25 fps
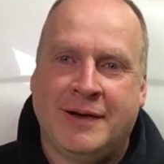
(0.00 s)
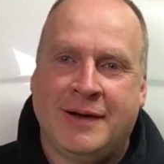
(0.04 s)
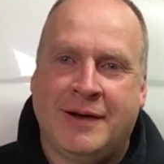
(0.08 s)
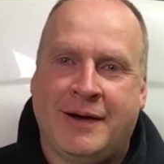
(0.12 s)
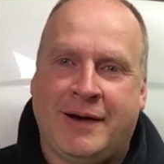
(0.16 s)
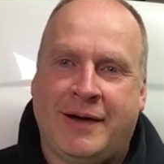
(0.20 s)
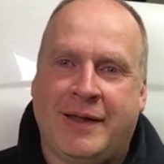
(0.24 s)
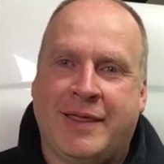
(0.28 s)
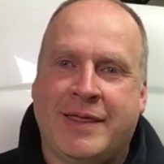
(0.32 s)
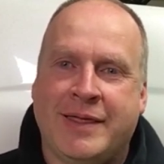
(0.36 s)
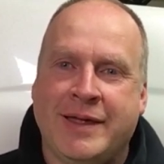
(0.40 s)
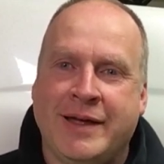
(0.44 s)

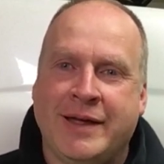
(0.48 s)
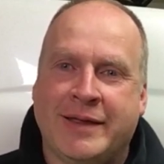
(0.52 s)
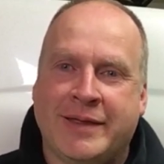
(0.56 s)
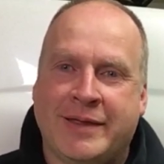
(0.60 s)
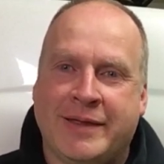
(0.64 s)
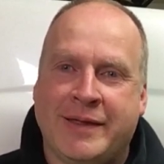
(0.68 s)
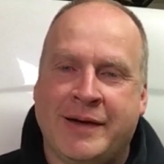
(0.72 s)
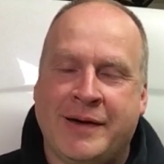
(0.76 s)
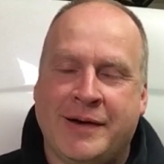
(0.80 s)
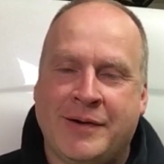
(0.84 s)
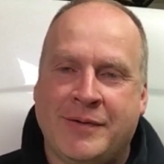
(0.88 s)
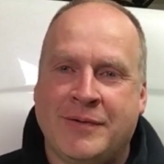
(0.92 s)
I think
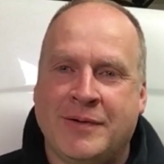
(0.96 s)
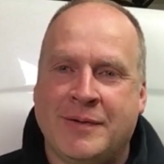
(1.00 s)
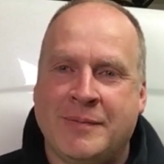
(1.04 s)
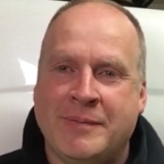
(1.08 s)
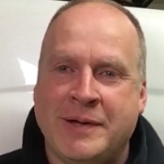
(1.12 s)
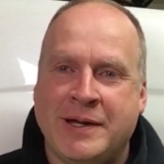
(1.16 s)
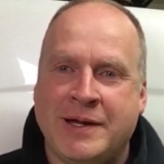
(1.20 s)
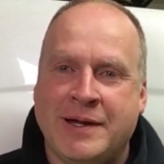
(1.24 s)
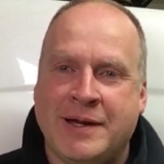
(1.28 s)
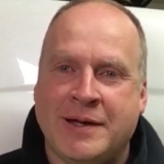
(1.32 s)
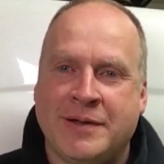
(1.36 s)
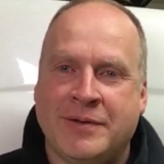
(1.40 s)
that will
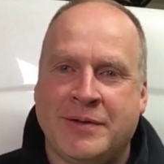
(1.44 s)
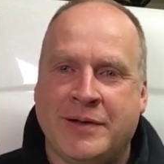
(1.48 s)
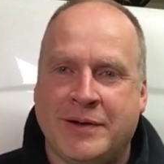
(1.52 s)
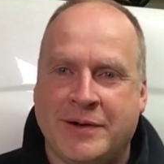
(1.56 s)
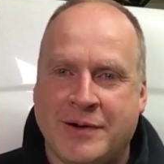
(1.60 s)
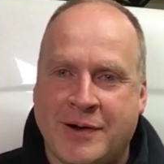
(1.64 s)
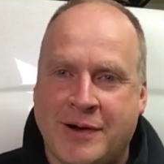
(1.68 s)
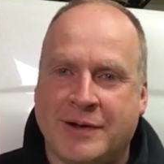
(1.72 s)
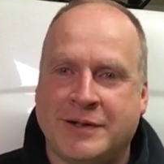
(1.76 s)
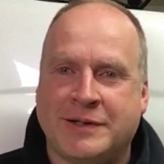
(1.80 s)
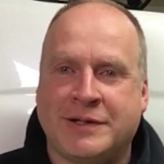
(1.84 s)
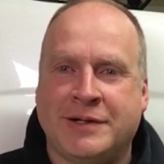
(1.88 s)
be in the
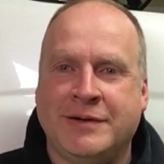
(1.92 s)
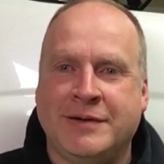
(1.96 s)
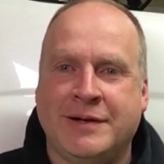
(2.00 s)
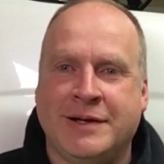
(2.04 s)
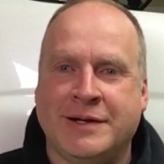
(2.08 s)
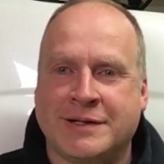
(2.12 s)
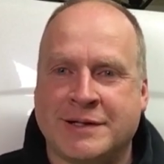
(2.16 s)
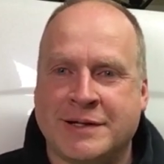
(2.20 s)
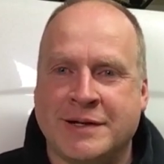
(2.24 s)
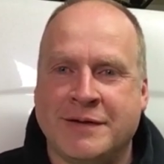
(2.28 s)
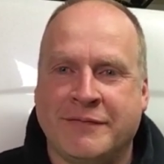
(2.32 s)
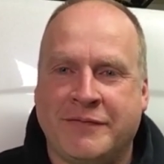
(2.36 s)
not too
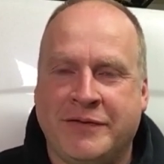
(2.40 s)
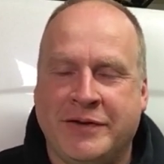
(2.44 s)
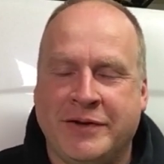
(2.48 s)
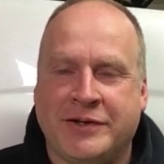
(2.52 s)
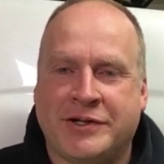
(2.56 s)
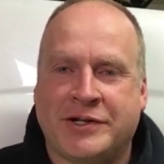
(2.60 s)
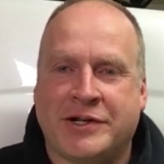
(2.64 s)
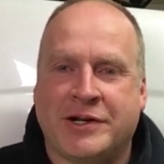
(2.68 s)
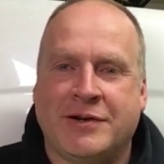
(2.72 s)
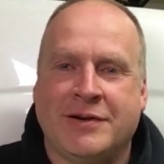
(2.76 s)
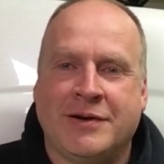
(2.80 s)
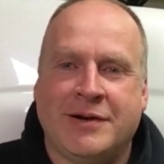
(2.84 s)
distant
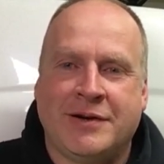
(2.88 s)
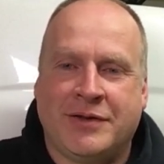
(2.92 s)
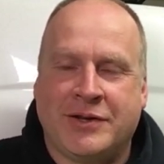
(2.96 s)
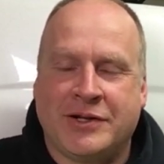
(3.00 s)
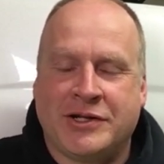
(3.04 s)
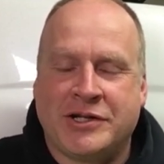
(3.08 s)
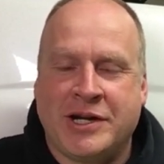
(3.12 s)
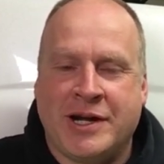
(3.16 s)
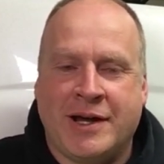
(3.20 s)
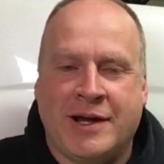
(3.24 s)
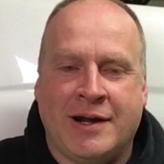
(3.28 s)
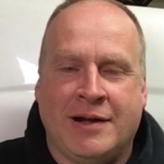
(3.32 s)
future in the
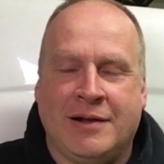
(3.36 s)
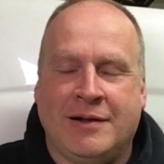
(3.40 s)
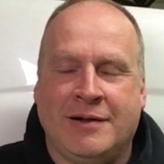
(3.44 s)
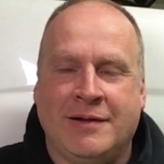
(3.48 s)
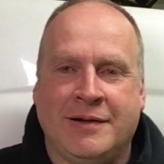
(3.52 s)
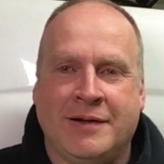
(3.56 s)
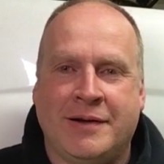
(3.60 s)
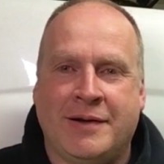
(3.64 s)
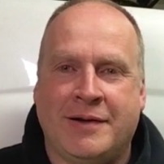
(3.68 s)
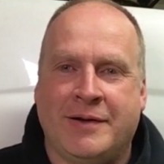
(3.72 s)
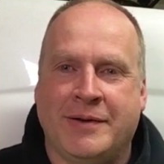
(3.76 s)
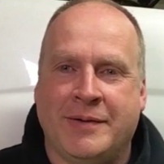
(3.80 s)
channel.
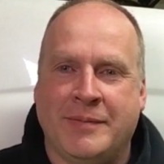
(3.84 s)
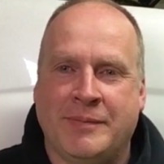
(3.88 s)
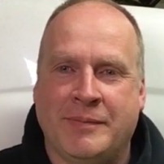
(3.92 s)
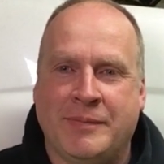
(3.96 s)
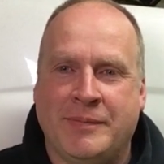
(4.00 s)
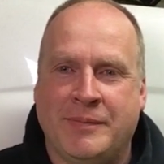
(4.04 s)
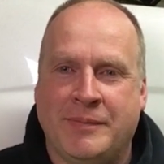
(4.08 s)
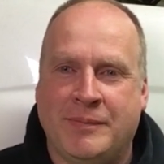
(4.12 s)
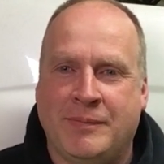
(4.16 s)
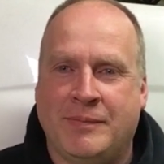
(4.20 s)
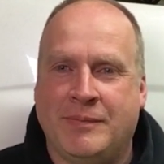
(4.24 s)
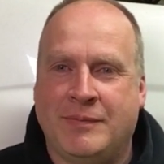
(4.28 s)

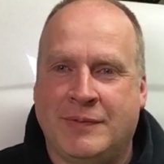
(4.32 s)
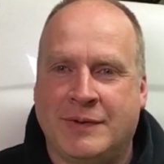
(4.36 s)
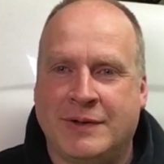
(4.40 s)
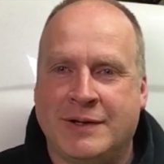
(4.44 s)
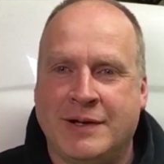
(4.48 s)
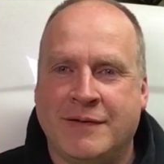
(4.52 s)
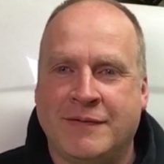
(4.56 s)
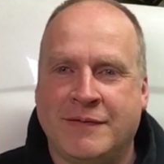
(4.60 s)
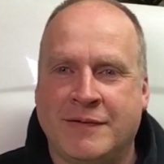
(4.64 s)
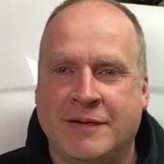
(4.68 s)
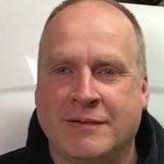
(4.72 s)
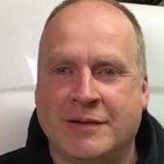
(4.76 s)

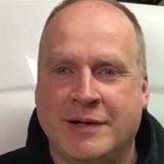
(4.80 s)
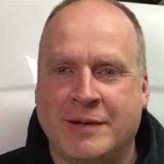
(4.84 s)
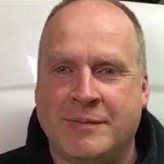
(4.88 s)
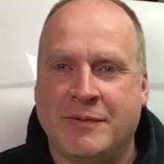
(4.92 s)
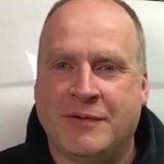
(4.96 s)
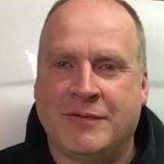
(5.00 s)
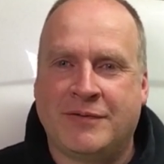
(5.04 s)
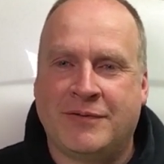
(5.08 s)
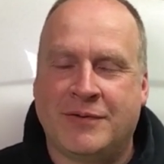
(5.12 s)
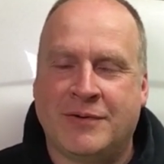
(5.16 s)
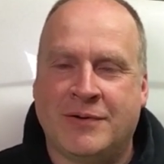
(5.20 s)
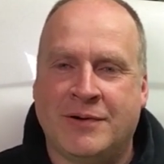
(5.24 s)
Definitely
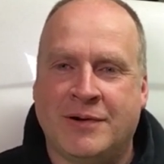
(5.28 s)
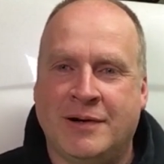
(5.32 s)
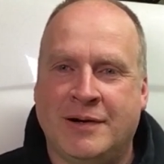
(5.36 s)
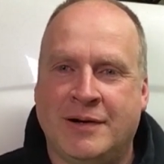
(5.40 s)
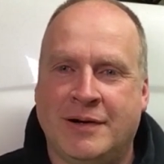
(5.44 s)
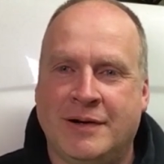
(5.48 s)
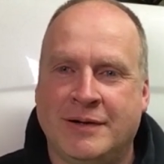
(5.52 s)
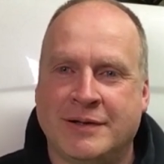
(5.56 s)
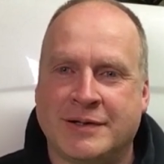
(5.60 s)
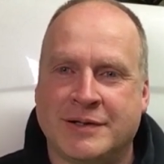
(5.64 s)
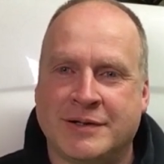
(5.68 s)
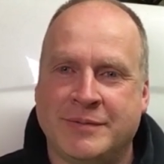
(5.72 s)
before
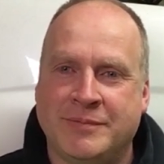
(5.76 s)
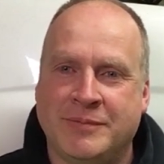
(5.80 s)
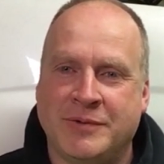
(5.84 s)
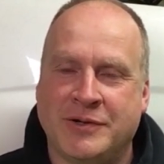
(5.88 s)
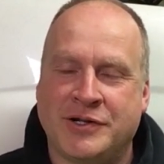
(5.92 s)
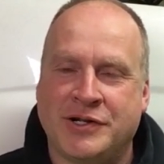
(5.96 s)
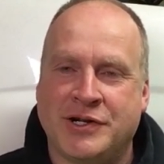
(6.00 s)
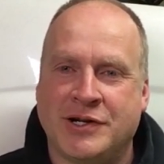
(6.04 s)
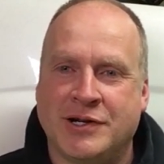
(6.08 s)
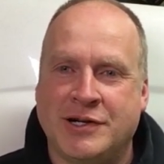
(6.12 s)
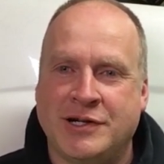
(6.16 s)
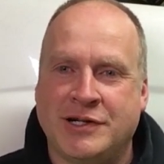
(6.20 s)
a
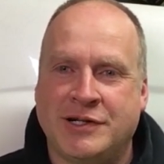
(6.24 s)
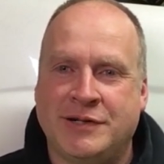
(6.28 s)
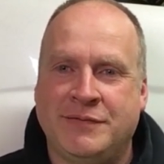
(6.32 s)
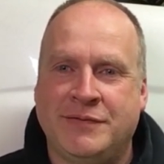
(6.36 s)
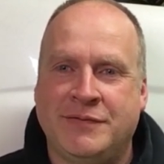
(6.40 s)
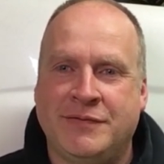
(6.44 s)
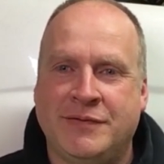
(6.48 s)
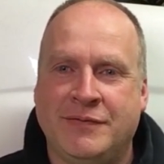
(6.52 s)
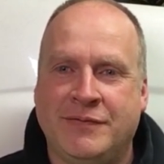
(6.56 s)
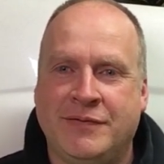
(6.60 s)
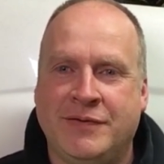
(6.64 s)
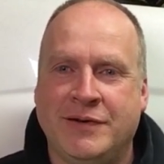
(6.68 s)
supercharged
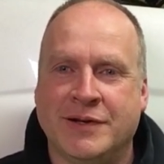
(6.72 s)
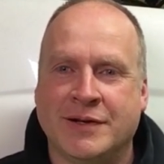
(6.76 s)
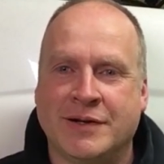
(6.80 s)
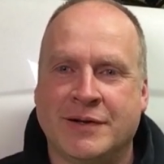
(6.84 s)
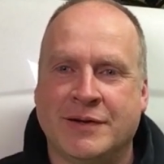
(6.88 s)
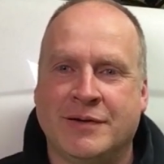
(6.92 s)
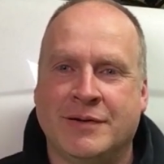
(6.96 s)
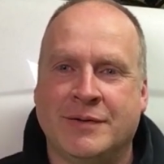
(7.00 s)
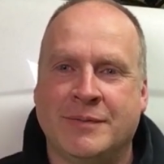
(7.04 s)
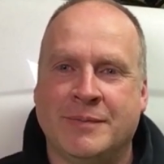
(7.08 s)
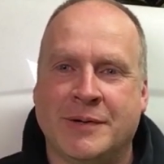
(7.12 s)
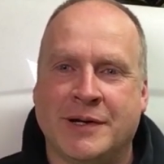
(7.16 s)

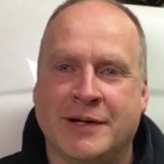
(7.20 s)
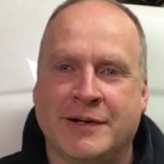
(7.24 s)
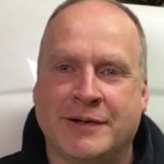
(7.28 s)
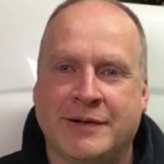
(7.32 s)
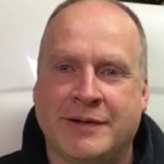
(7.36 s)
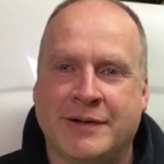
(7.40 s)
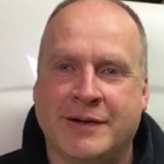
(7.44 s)
vehicle, but